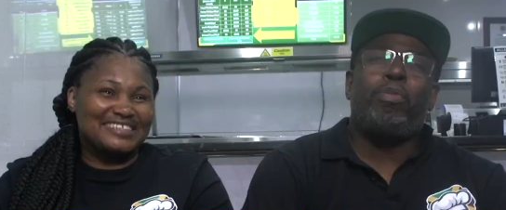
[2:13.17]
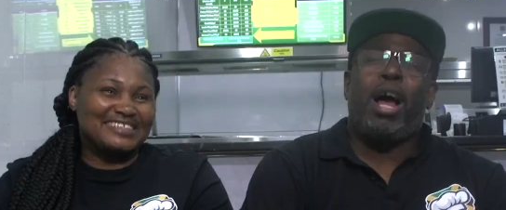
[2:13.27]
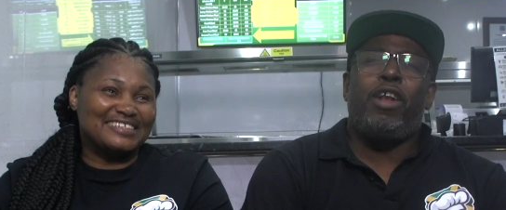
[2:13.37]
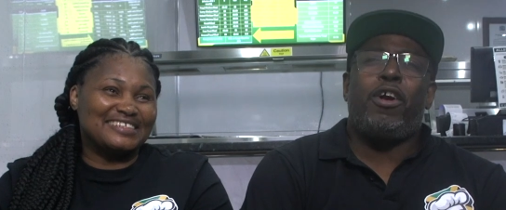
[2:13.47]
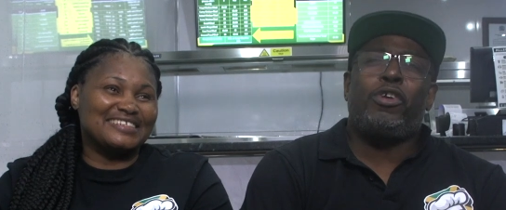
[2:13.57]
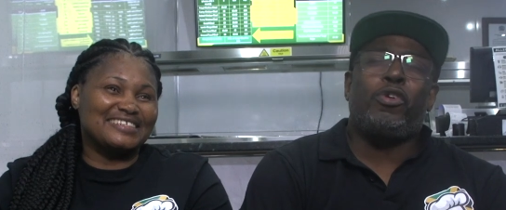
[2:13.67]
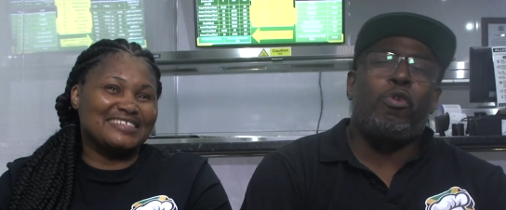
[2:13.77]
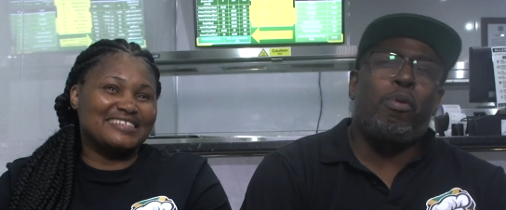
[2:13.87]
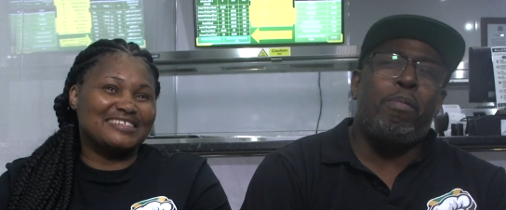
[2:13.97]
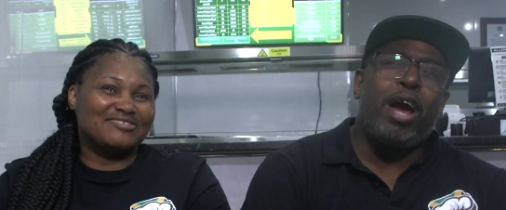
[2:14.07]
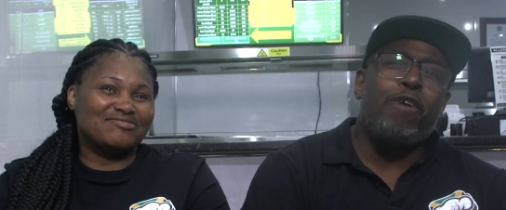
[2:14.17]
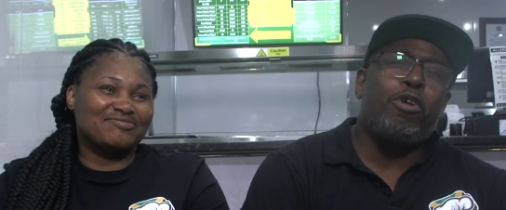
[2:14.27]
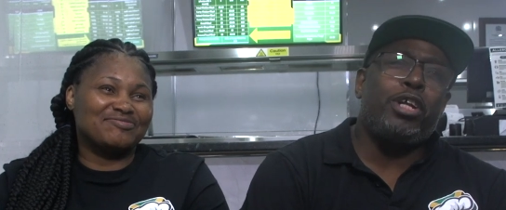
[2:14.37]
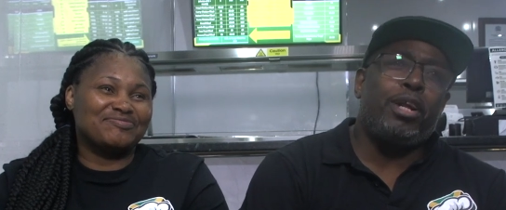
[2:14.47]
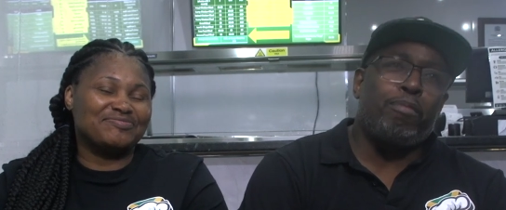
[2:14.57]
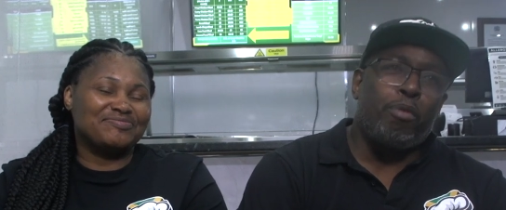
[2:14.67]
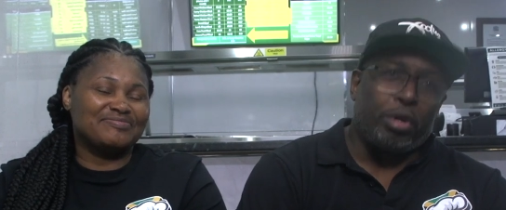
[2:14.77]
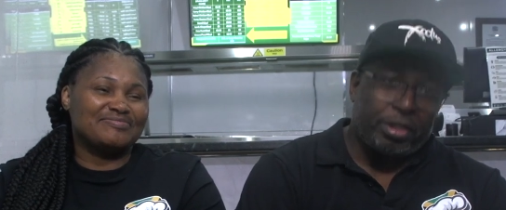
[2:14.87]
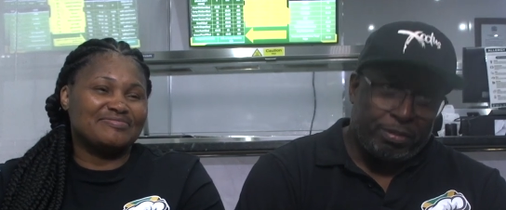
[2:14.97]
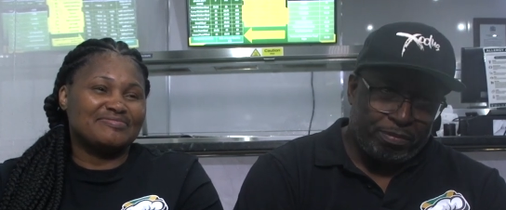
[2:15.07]
Speaker 1: I learned to cook by running
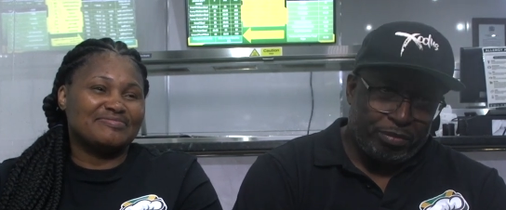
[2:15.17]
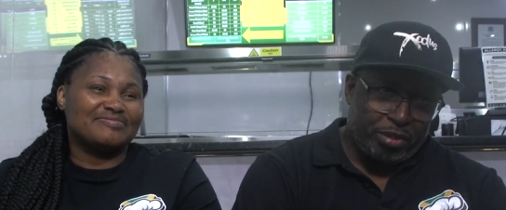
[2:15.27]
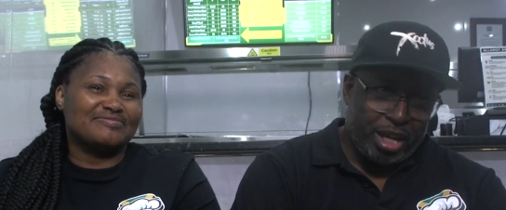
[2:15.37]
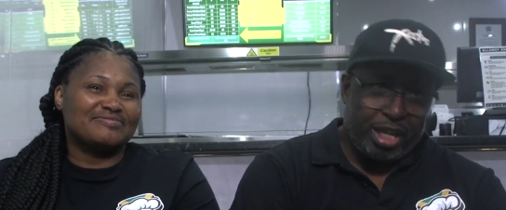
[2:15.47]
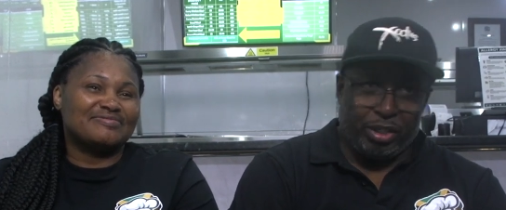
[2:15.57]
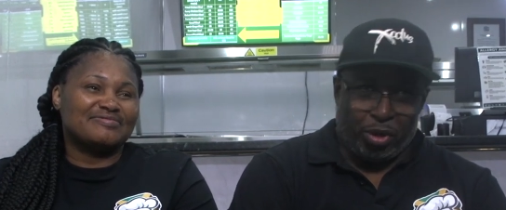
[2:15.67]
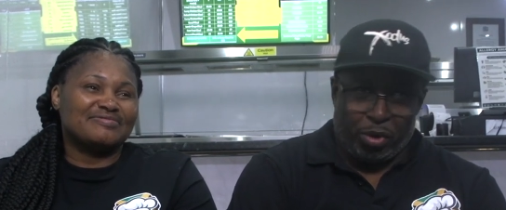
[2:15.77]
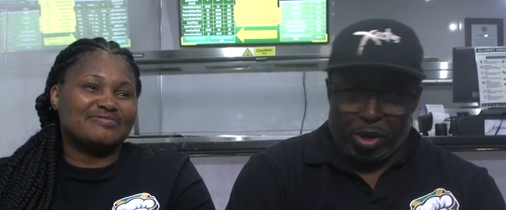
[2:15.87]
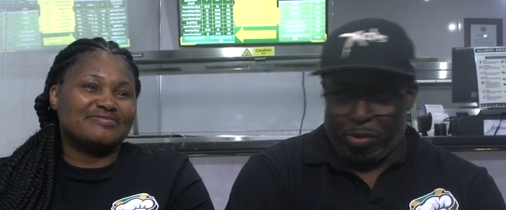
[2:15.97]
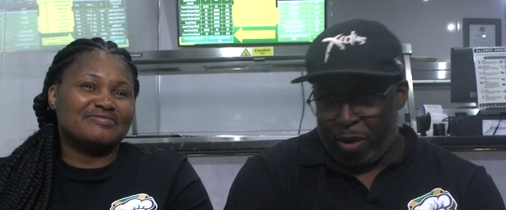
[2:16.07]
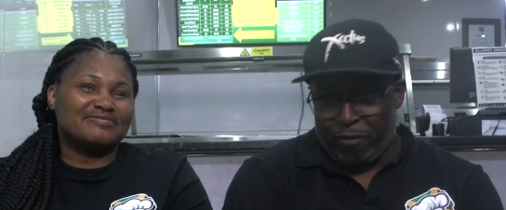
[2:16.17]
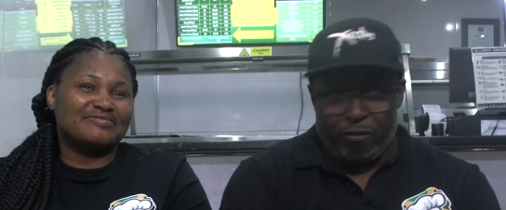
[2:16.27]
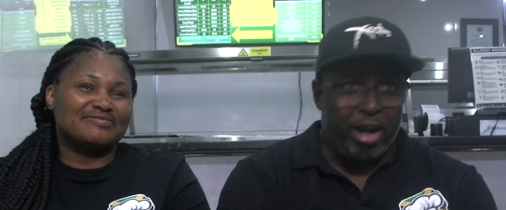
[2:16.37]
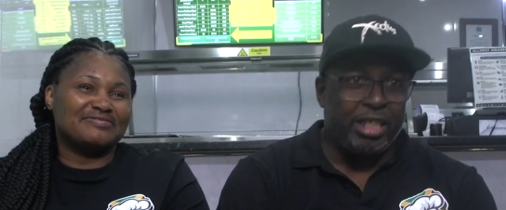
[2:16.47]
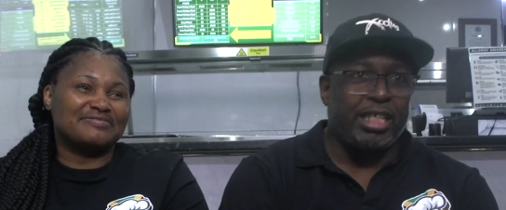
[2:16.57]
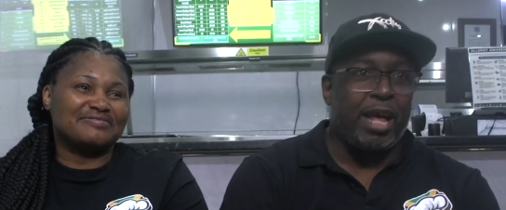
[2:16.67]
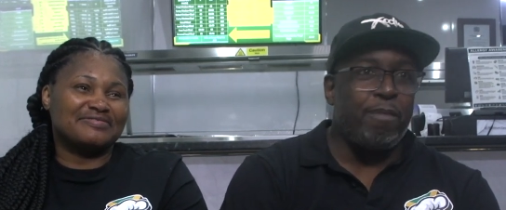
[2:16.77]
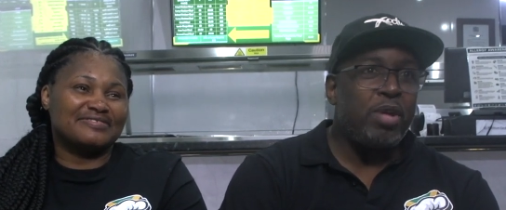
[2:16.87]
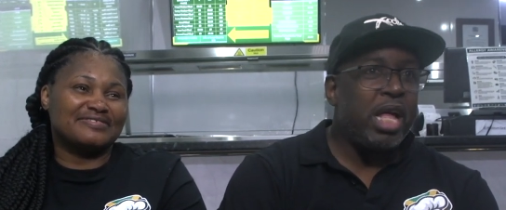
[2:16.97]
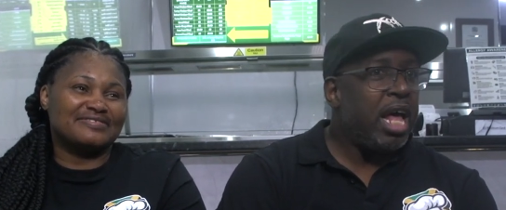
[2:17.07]
board. I know my friends
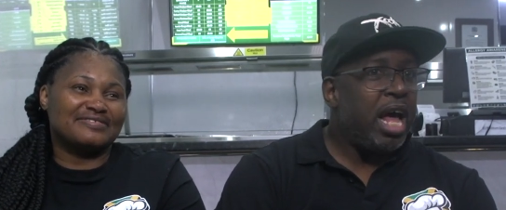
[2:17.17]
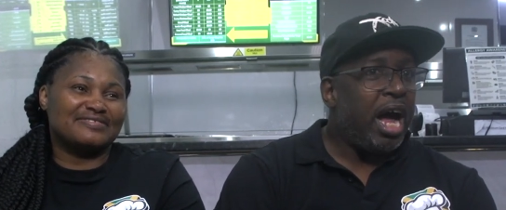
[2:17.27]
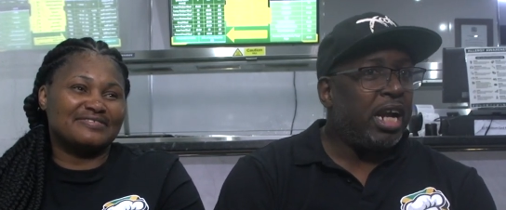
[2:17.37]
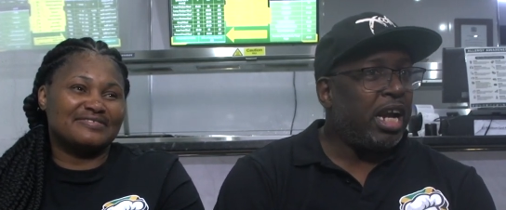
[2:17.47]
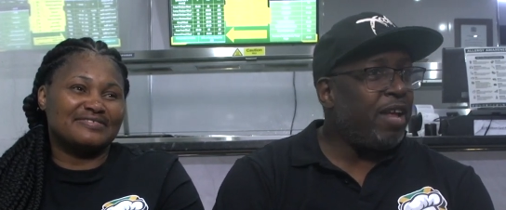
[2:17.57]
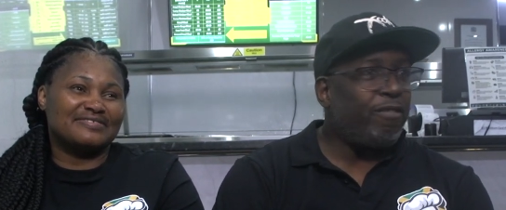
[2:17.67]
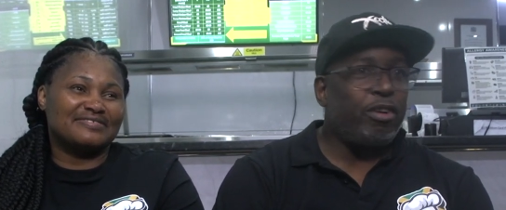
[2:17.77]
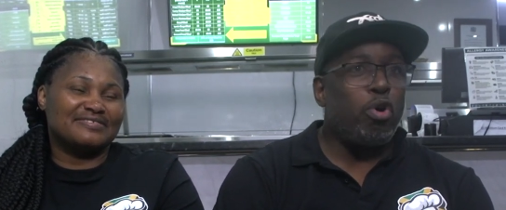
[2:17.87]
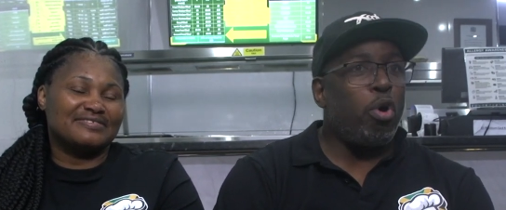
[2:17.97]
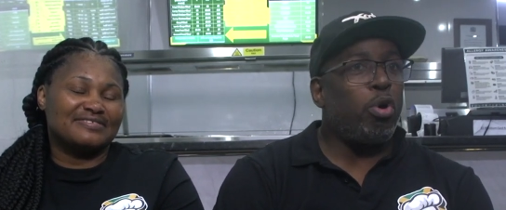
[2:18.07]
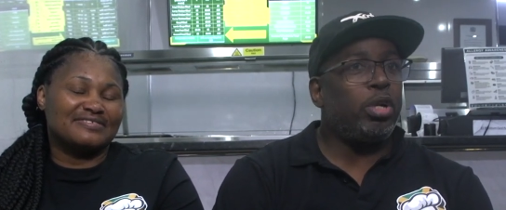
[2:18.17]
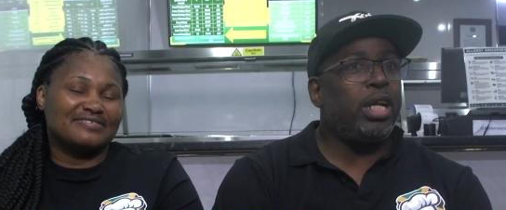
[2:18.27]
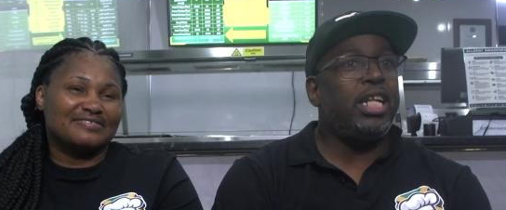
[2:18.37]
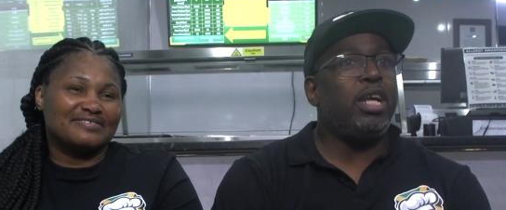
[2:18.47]
them, and I never know the day